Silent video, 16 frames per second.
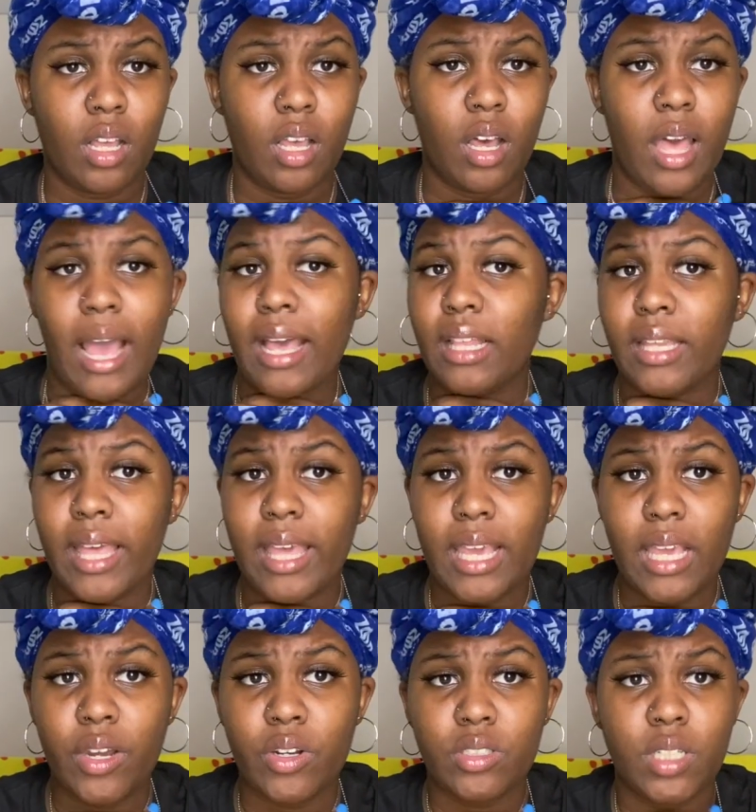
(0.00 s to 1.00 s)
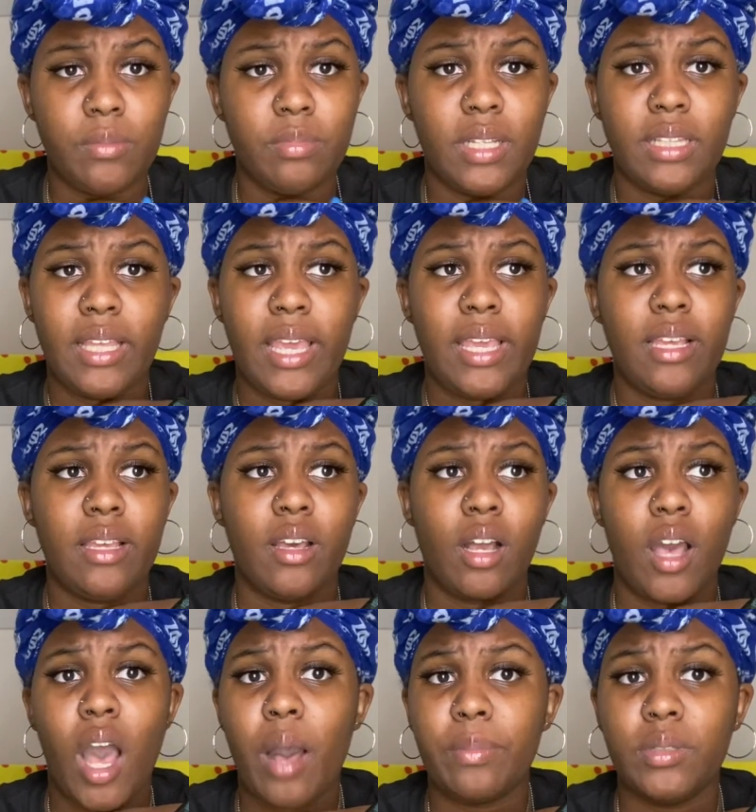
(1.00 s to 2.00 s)
accolade or something that they
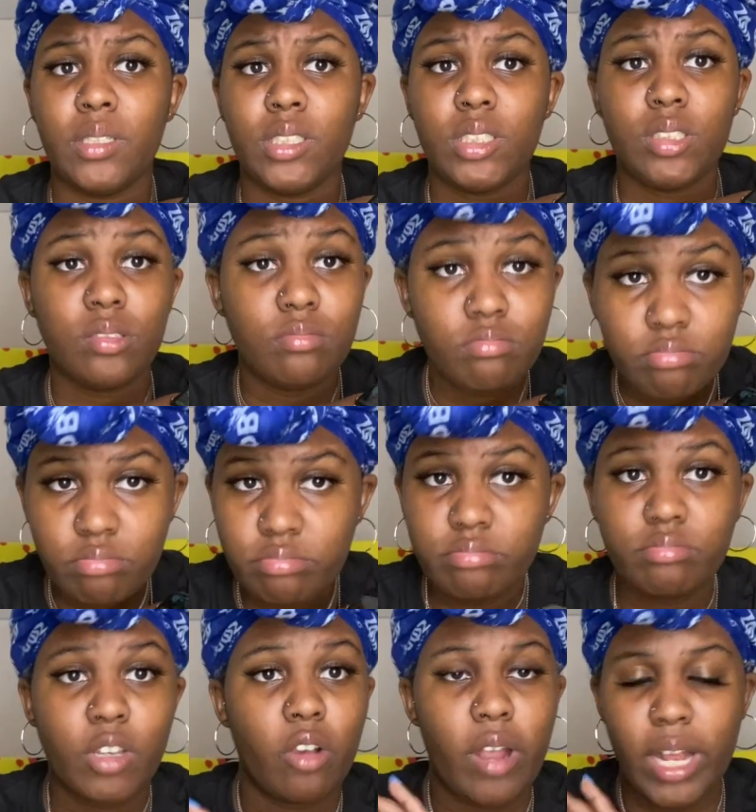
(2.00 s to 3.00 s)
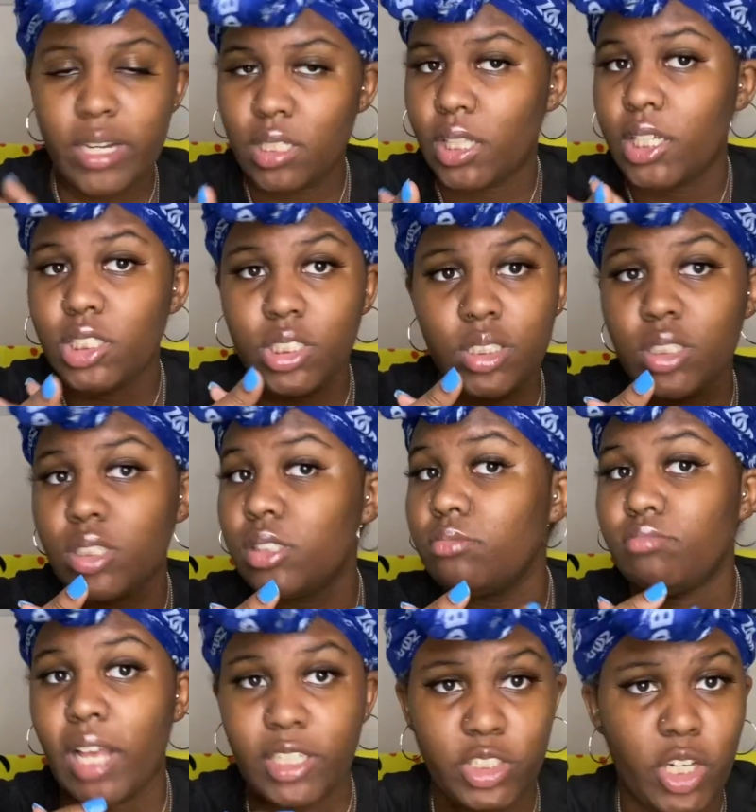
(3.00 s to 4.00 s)
accomplished, congratulations.
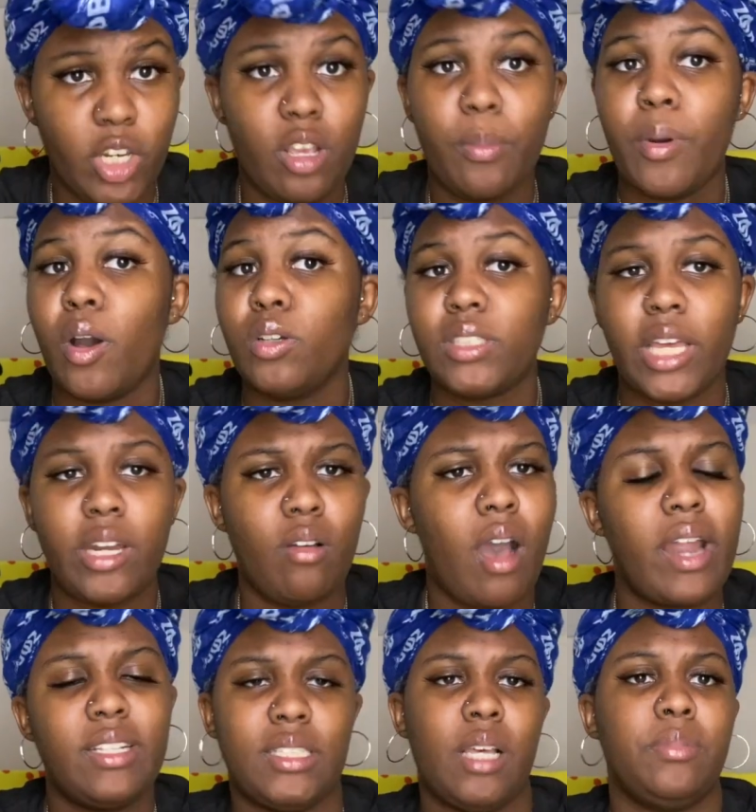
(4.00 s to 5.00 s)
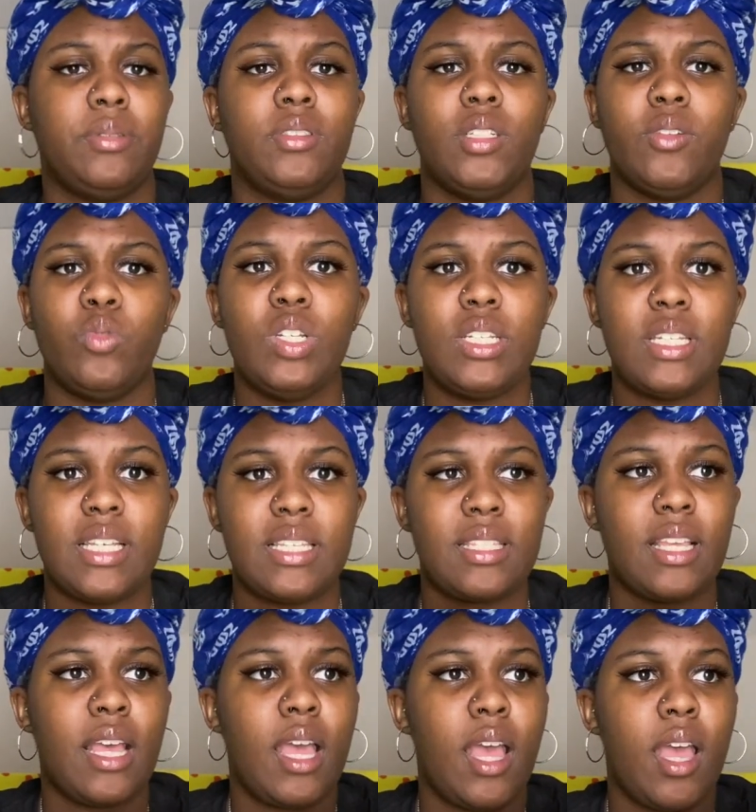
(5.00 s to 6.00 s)
I share your post. I do all this type of stuff. We just
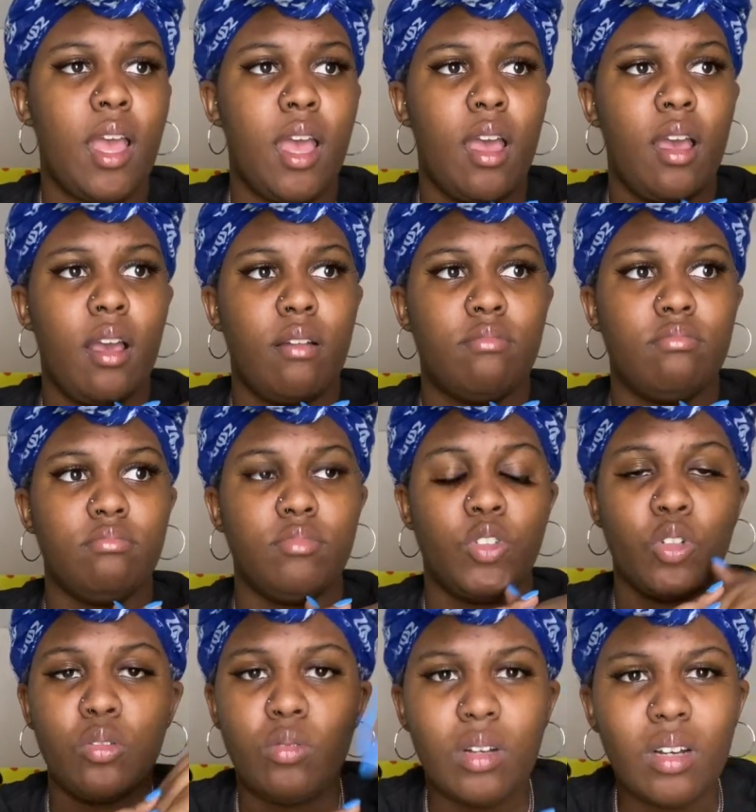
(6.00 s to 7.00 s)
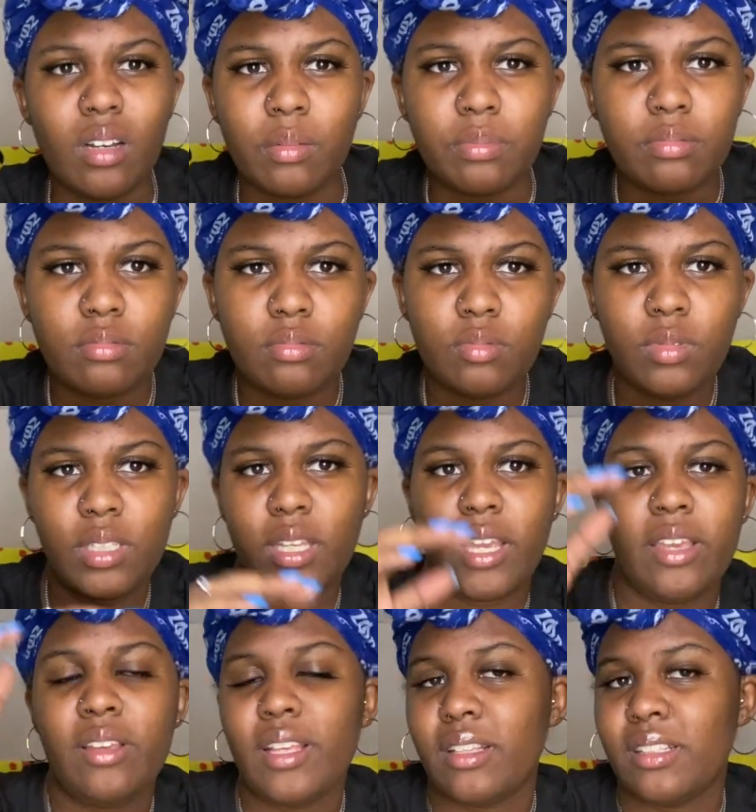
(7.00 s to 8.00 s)
grew up.
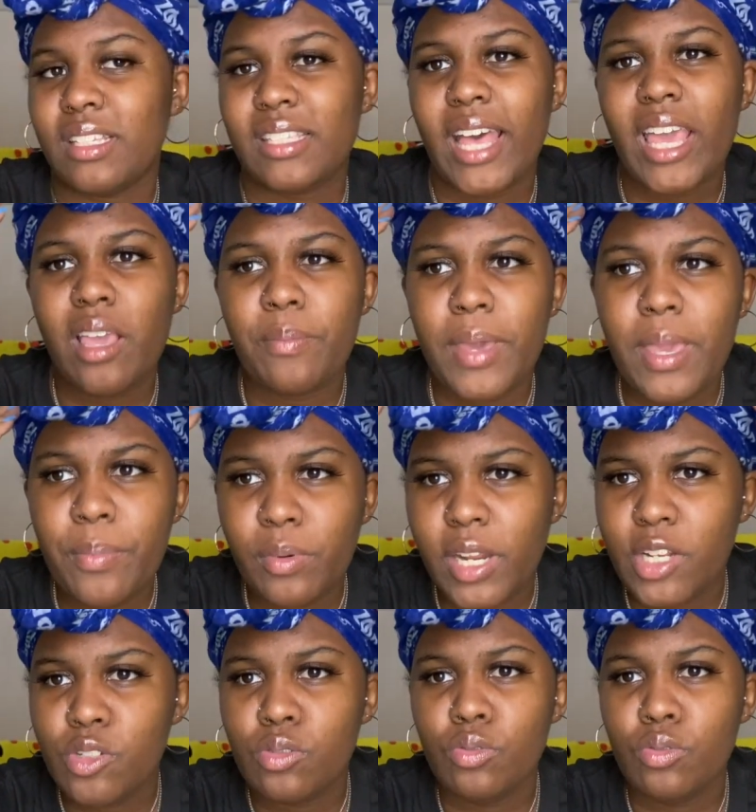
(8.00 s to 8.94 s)
The same people that you